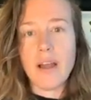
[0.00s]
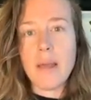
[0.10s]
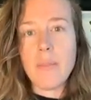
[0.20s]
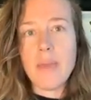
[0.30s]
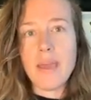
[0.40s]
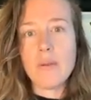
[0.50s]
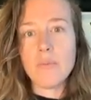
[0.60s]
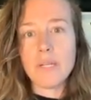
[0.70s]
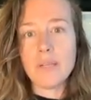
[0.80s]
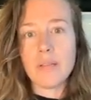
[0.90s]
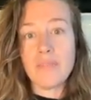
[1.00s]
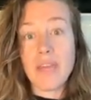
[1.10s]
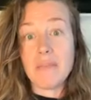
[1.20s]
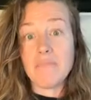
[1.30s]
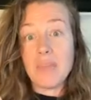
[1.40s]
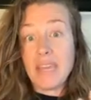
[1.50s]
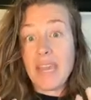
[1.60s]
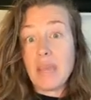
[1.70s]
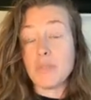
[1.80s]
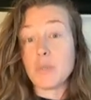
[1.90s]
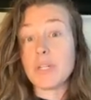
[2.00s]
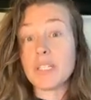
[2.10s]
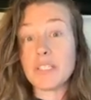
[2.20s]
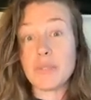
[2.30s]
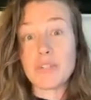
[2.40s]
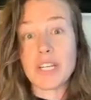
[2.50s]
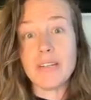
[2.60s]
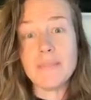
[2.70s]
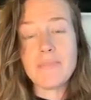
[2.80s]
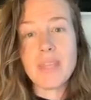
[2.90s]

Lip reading: And they came to a conclusion